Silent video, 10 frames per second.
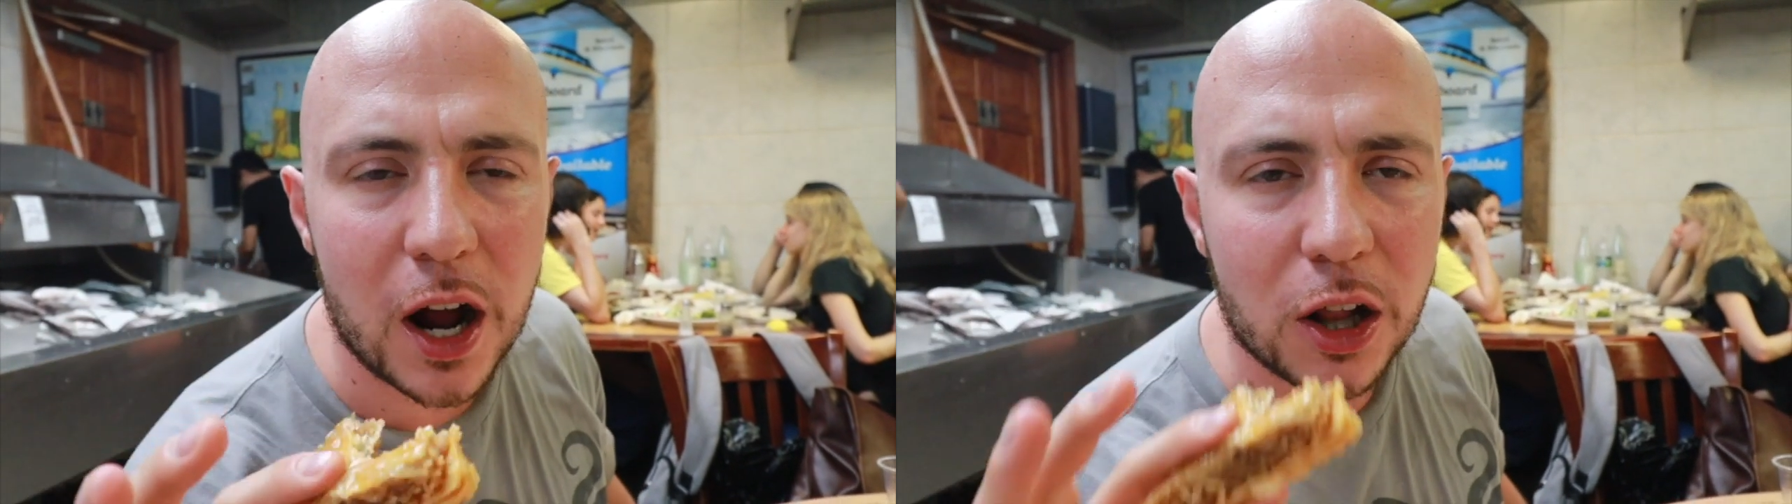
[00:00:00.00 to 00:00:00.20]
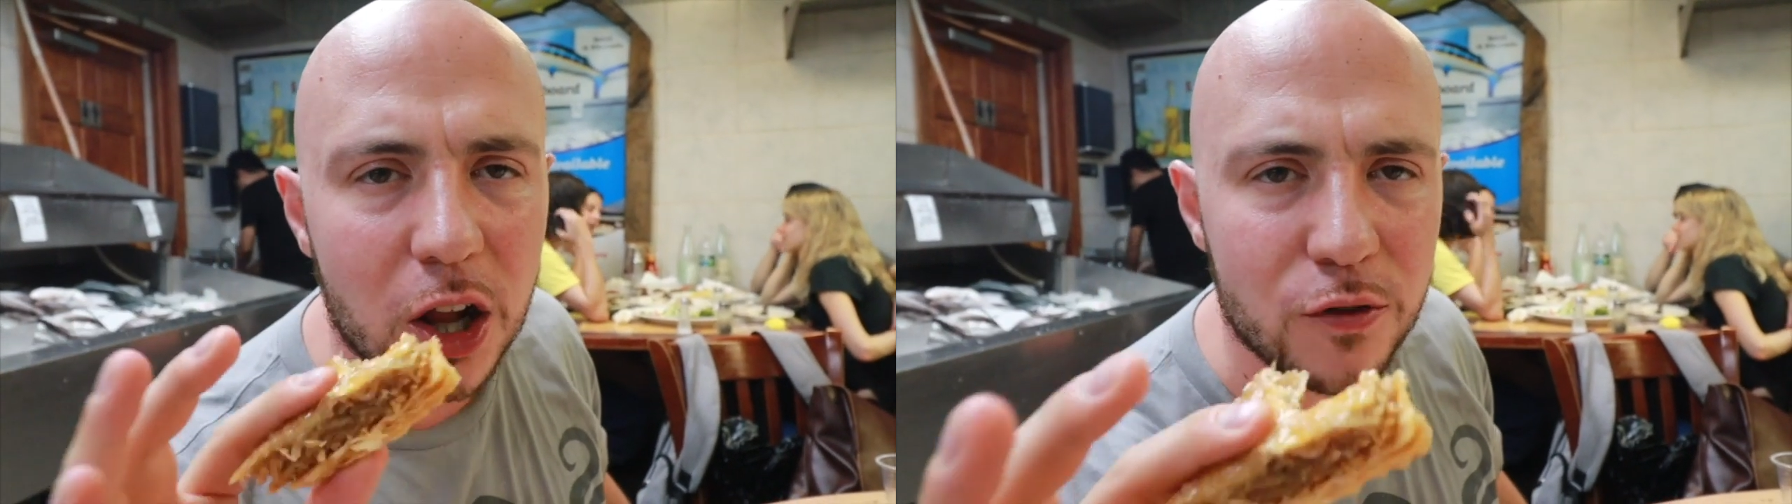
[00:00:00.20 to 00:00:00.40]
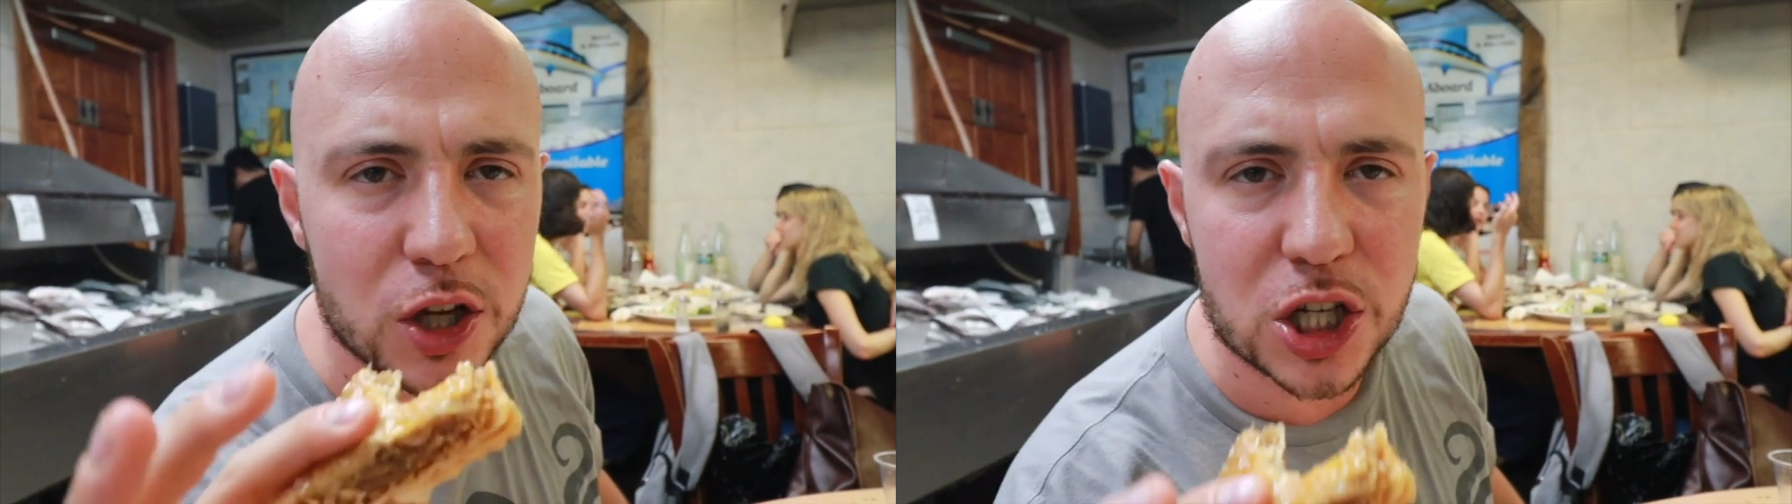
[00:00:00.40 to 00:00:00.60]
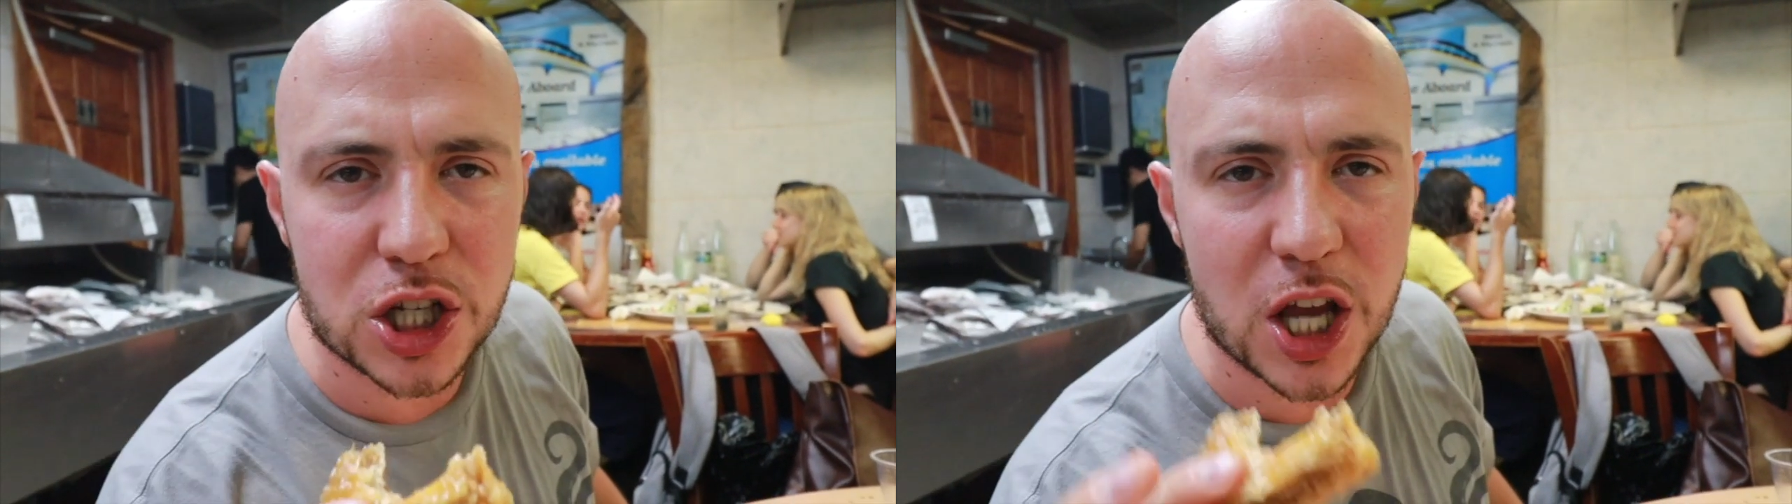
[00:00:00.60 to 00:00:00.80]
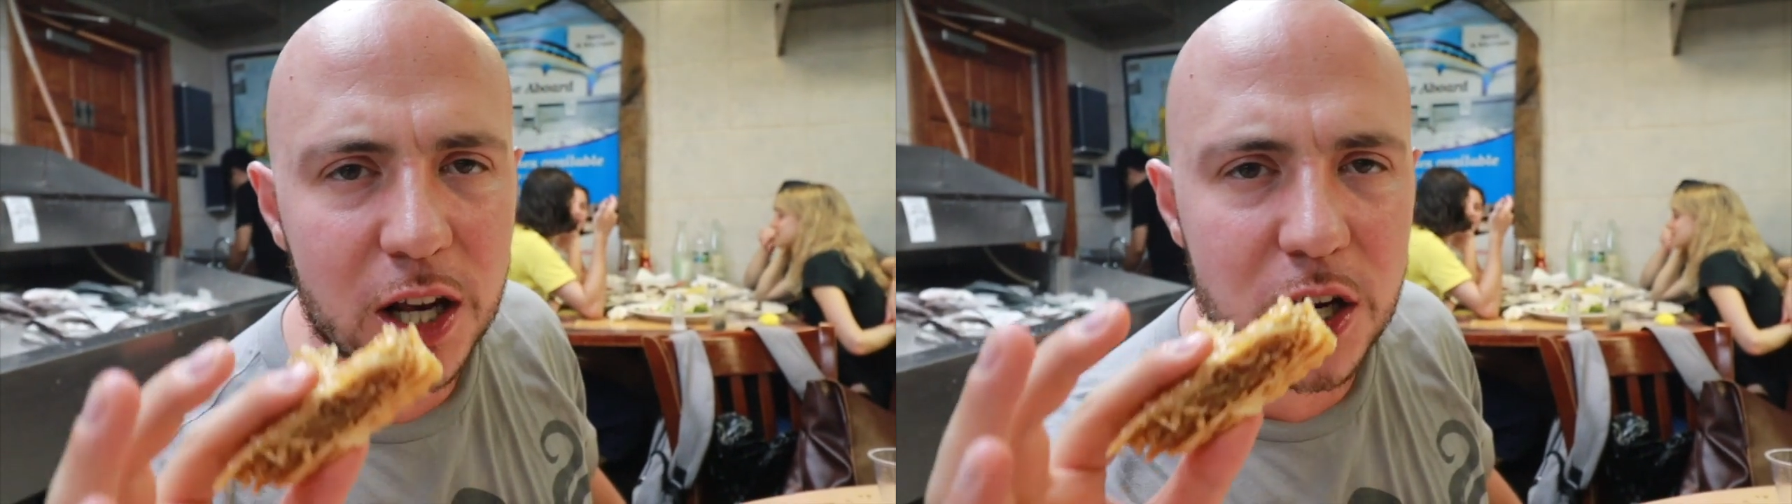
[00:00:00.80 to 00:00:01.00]
I love this.
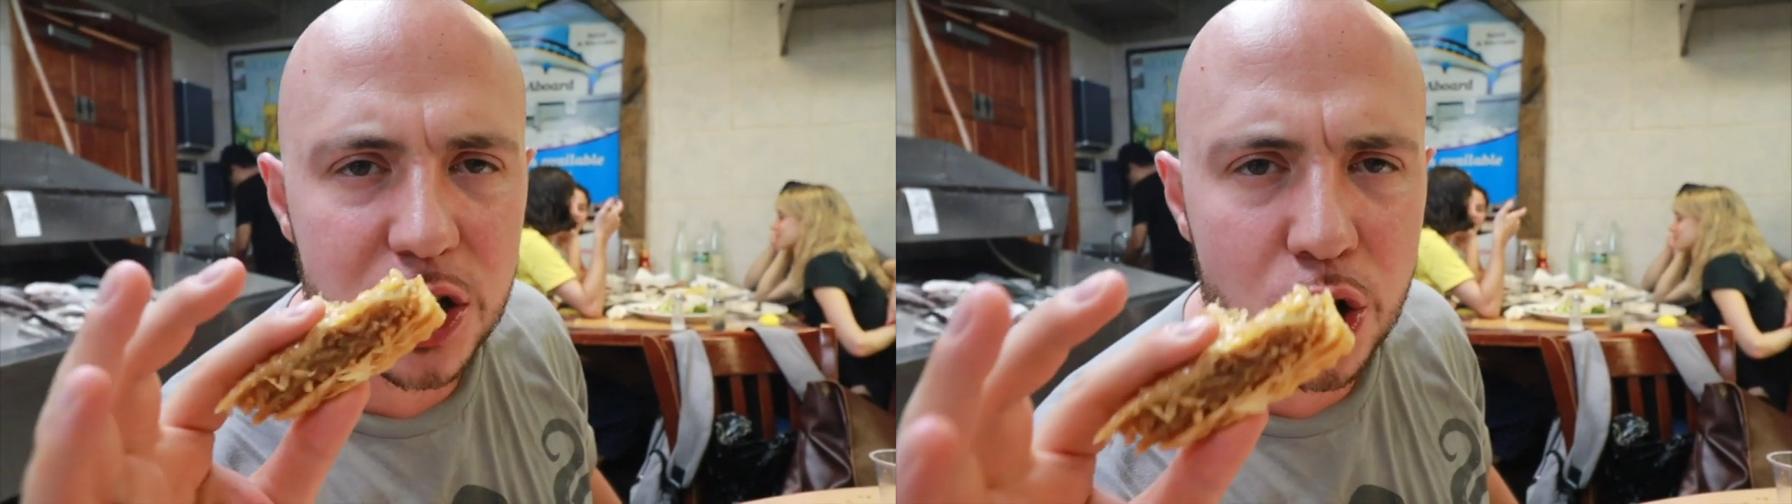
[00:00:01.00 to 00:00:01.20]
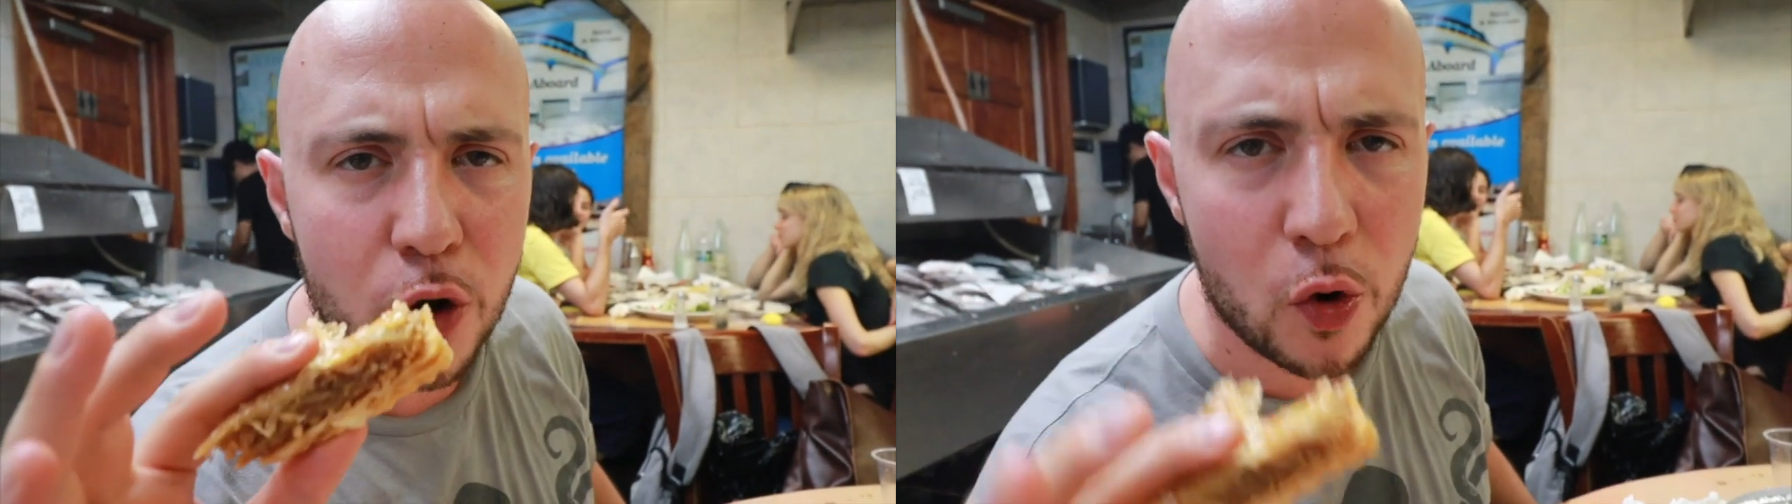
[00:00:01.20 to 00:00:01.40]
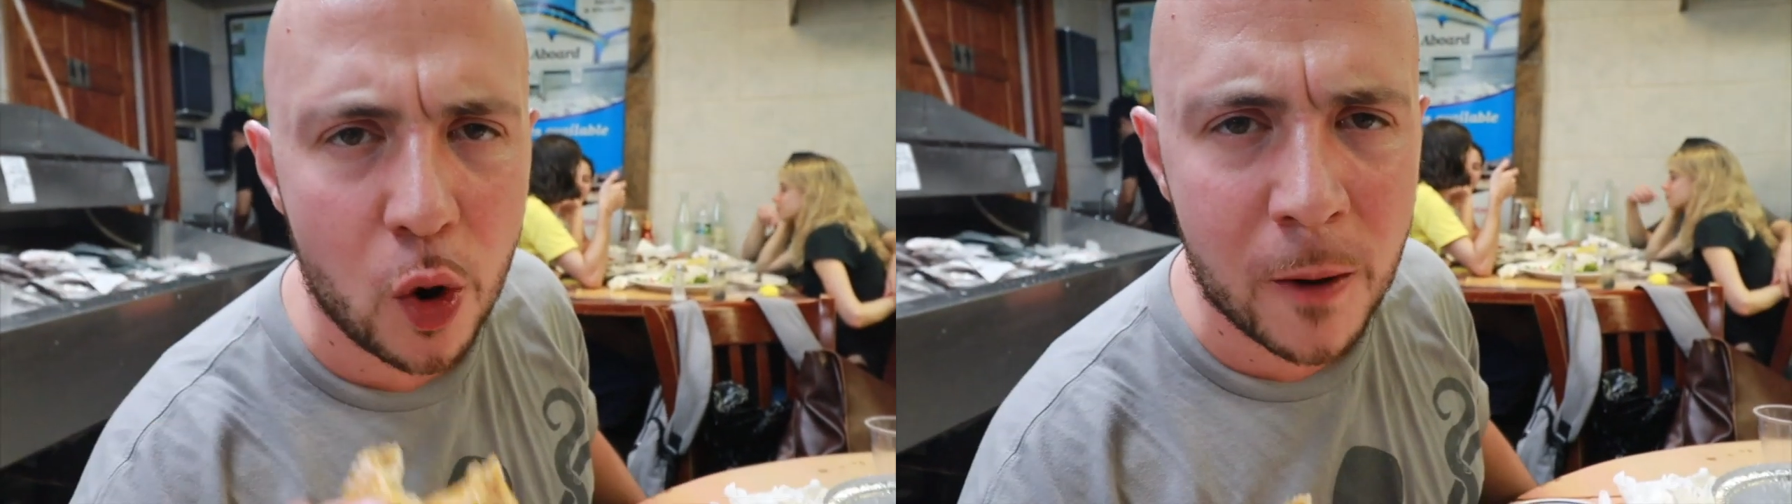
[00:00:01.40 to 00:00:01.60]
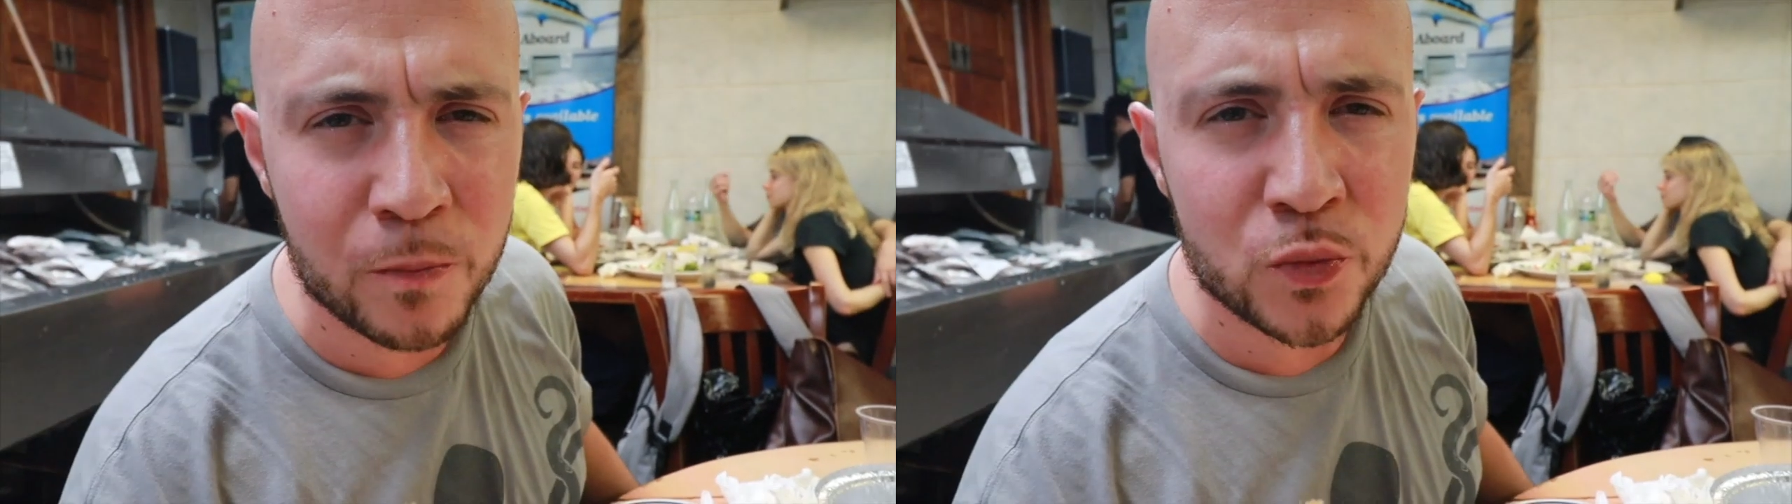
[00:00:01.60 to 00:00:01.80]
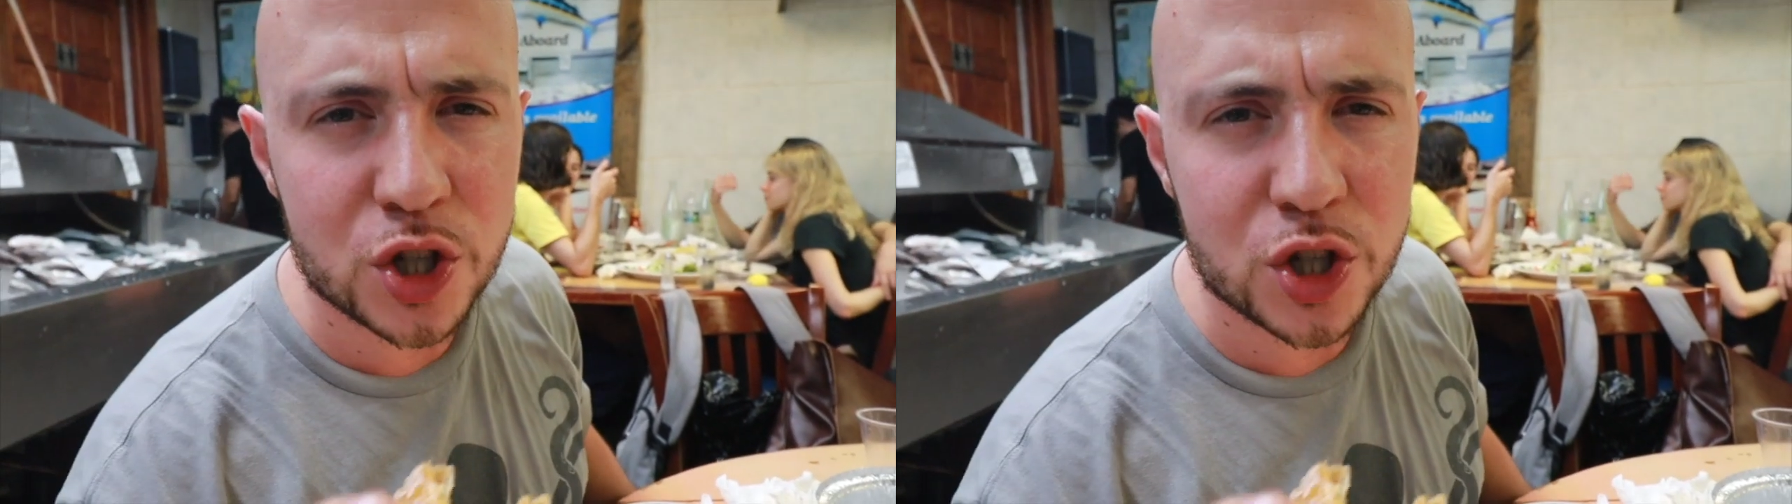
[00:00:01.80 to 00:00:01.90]
It's like, it doesn't overwhelm.